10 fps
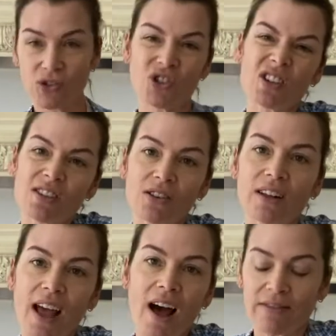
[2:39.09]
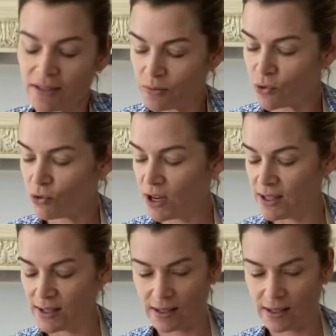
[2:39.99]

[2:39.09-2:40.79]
just so they have some grease.